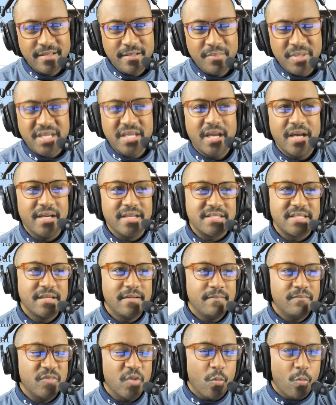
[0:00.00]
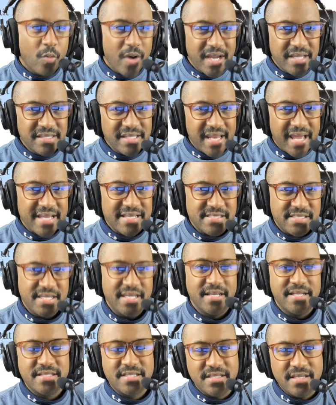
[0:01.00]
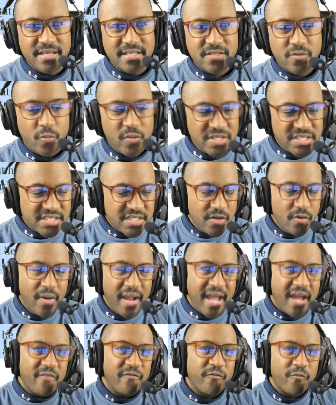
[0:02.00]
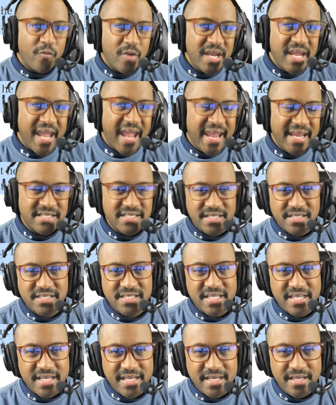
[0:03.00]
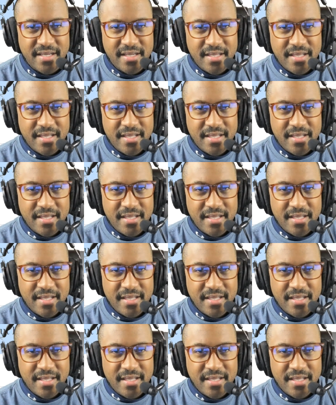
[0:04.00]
because the way that I see it is this: we still have free agency